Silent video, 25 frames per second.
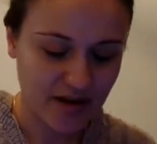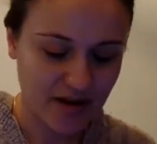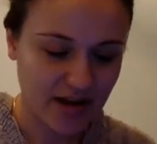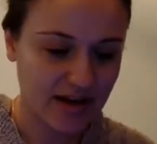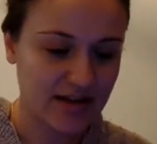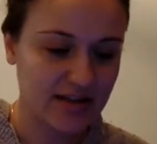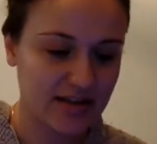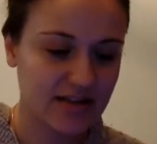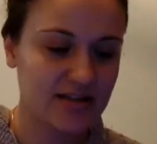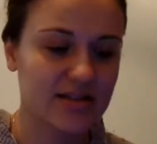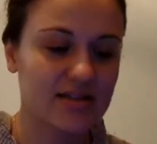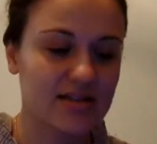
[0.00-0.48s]

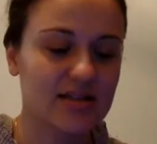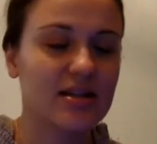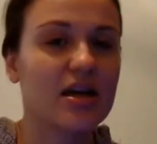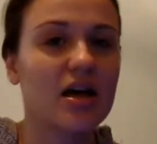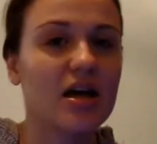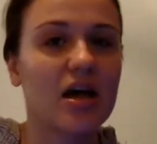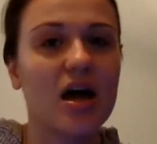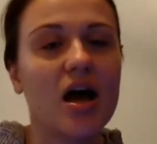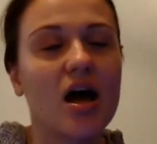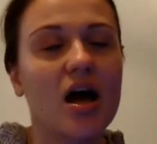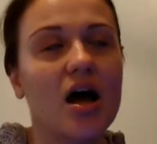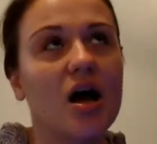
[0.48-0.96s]
It's
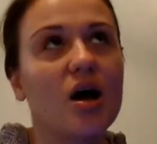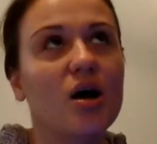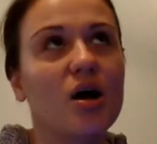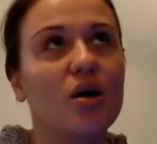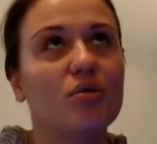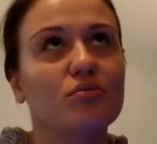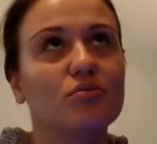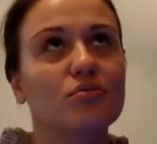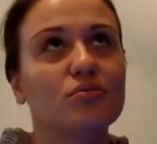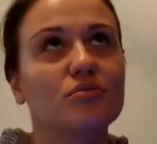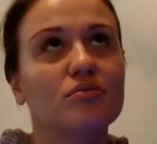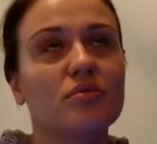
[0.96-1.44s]

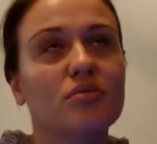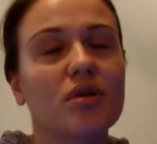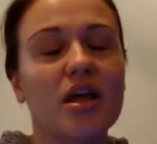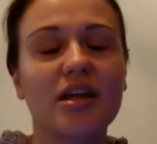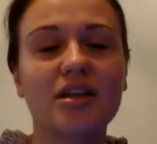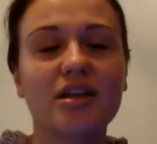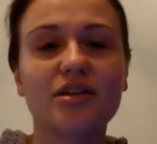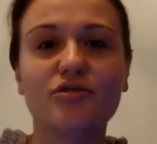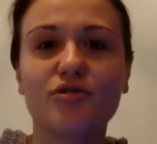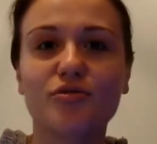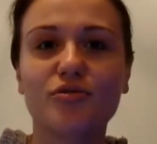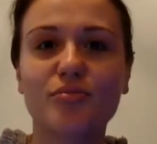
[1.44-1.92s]

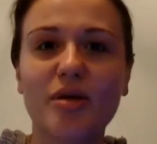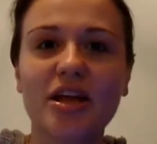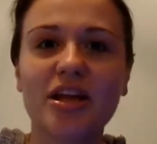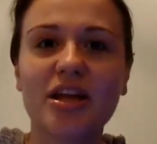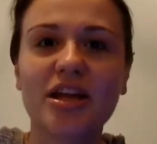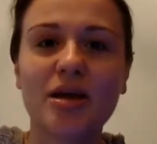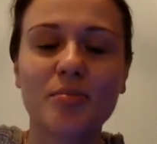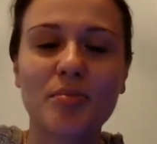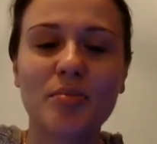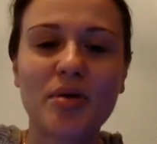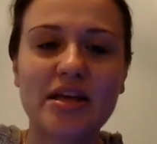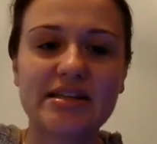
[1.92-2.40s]
in
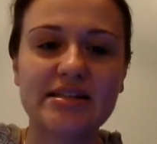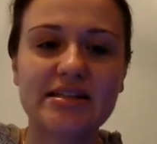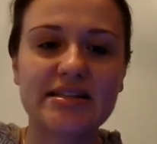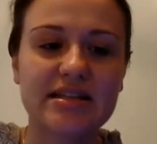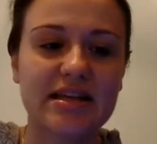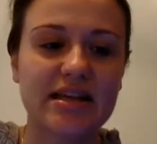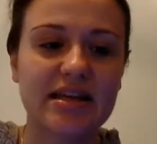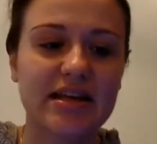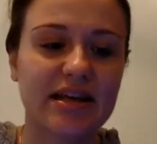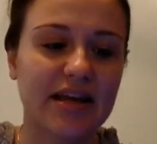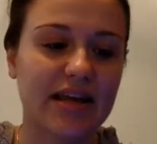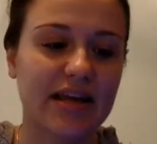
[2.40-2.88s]
Romania,
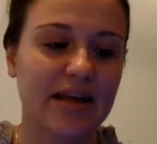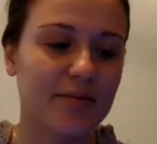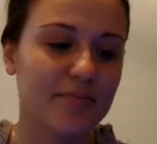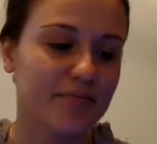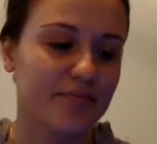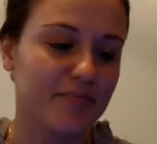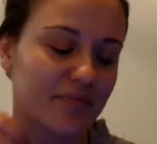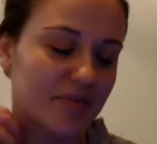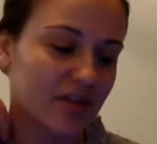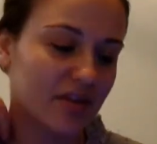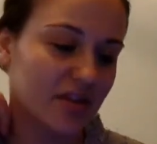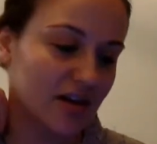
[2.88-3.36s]
basically,